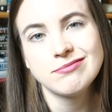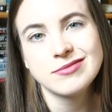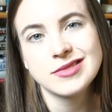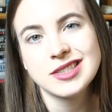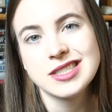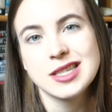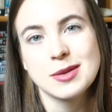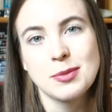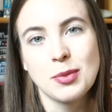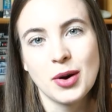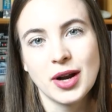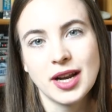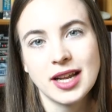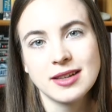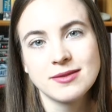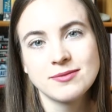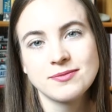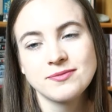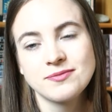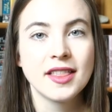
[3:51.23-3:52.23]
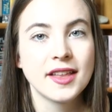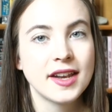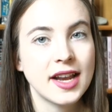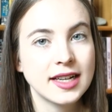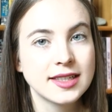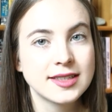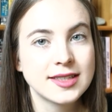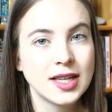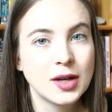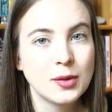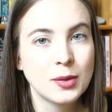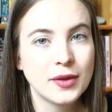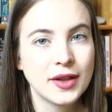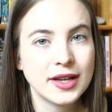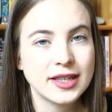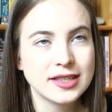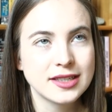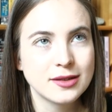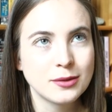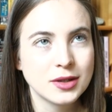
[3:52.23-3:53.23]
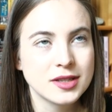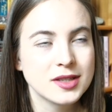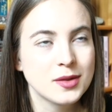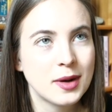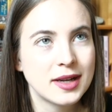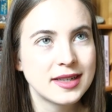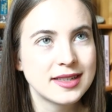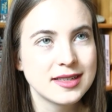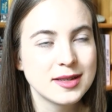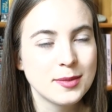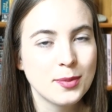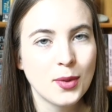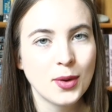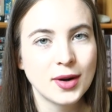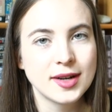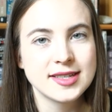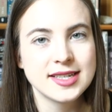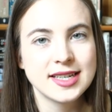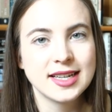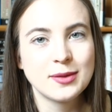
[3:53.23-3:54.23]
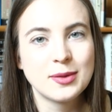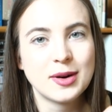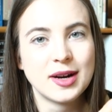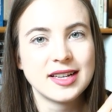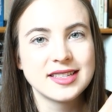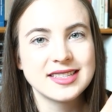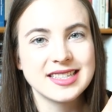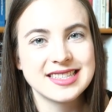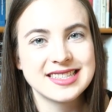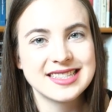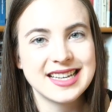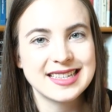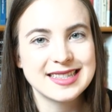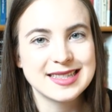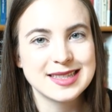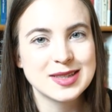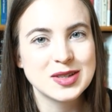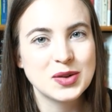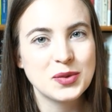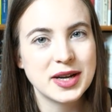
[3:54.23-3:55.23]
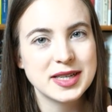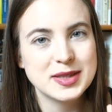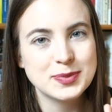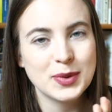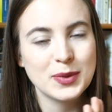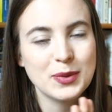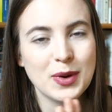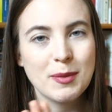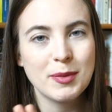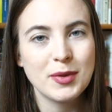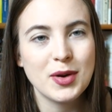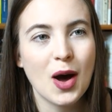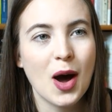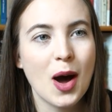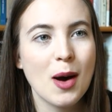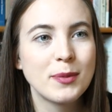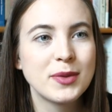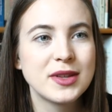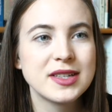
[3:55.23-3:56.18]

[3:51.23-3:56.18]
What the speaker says: disappointing. The next sequel that was quite disappointing was Assassin's Quest by Robin Hobb.